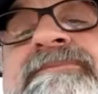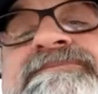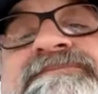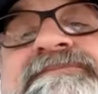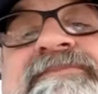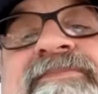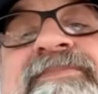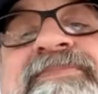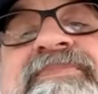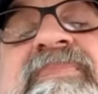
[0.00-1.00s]
Yeah. So
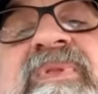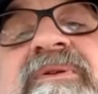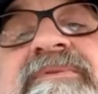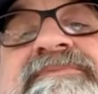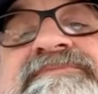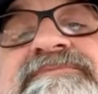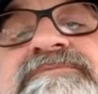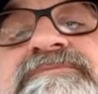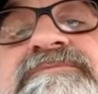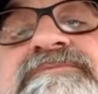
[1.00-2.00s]
China doesn't want a
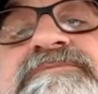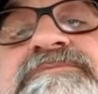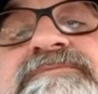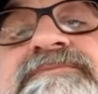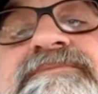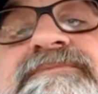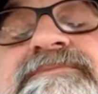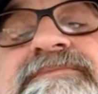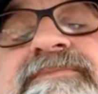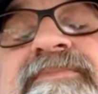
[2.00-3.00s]
merger with Canada and the
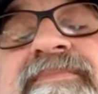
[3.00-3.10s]
United States